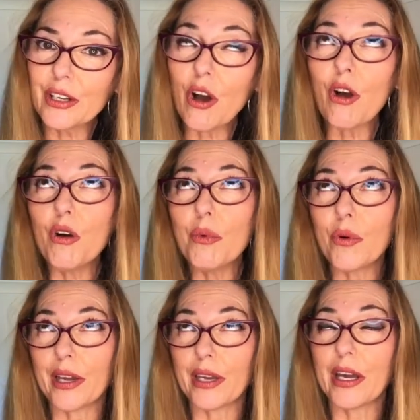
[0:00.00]
Oh
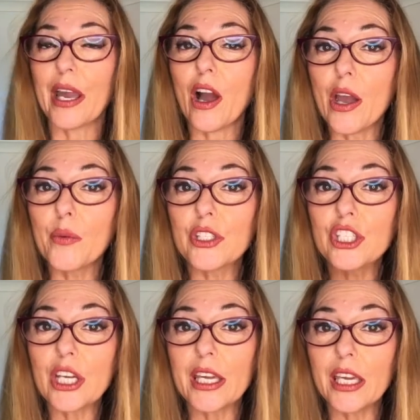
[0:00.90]
boy, I was
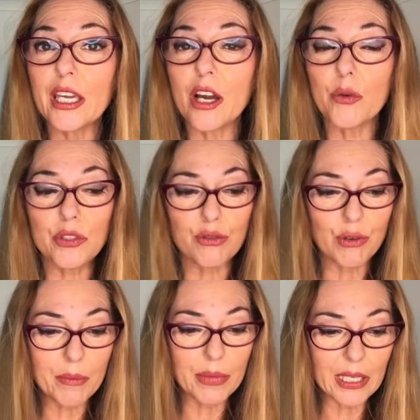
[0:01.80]
shaking, I was
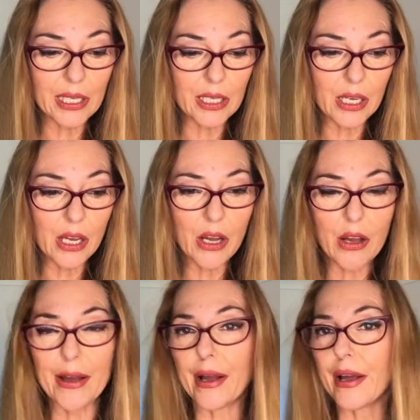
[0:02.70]
trembling,
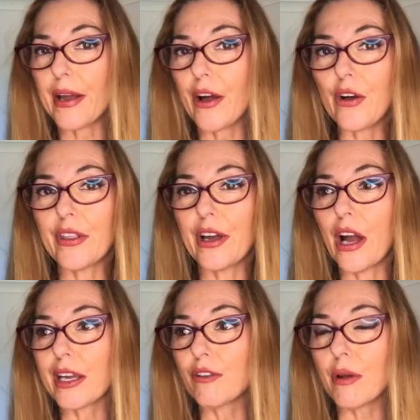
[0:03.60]
uh, on,
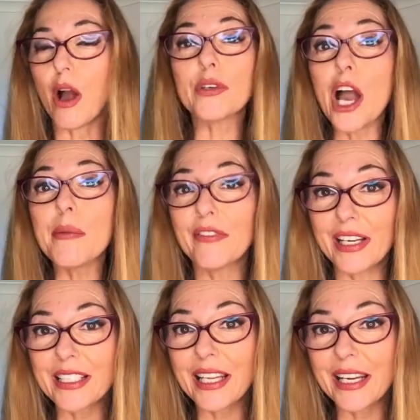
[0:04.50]
I, can, I was
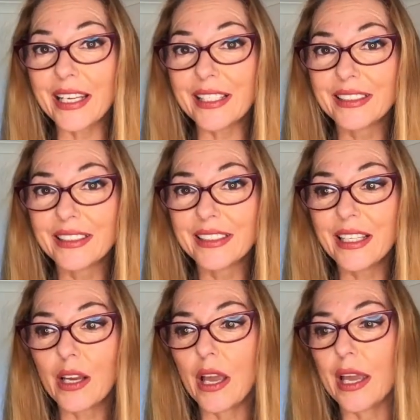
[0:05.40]
hyperventilating,
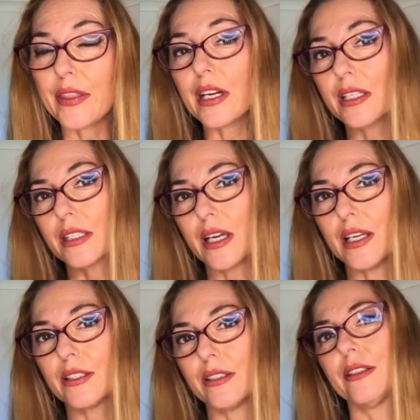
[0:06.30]
and then I
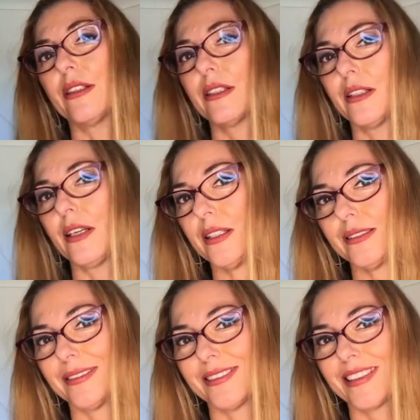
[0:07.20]
signed on the dotted line.
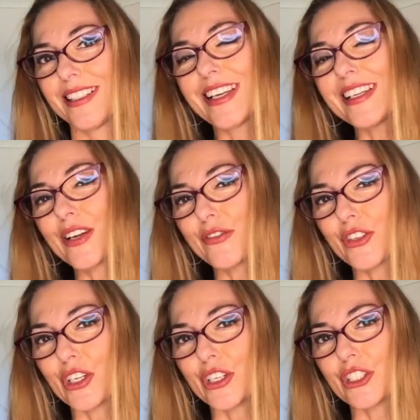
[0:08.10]
I signed up for
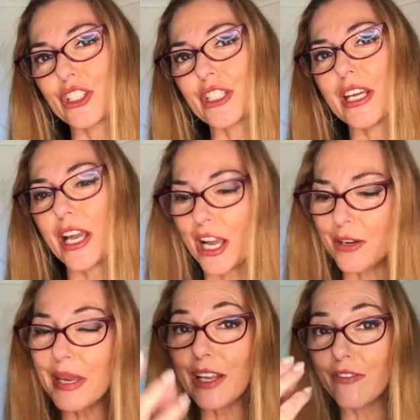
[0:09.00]
a coach. I
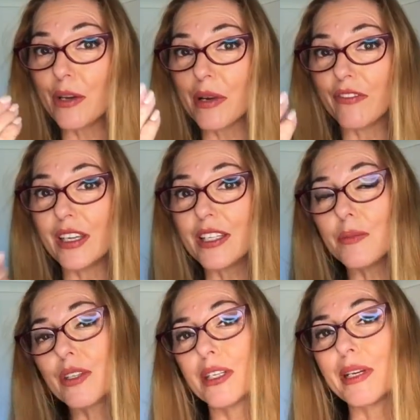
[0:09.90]
could barely feel my fingers
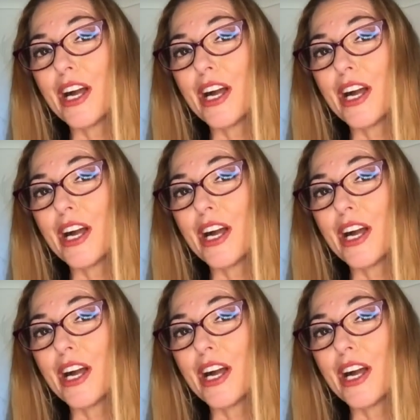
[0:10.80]
because I'd been